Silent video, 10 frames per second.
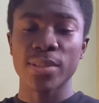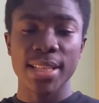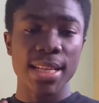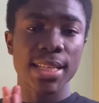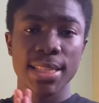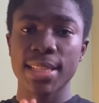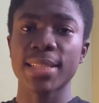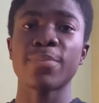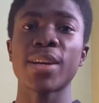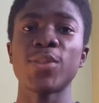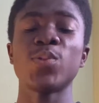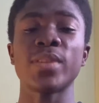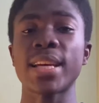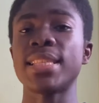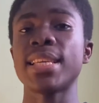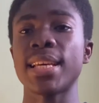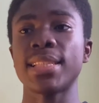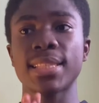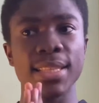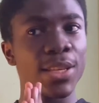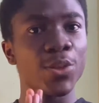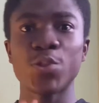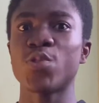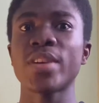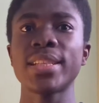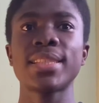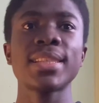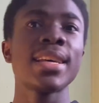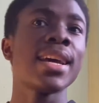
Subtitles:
I just set mine to 90Hz straight.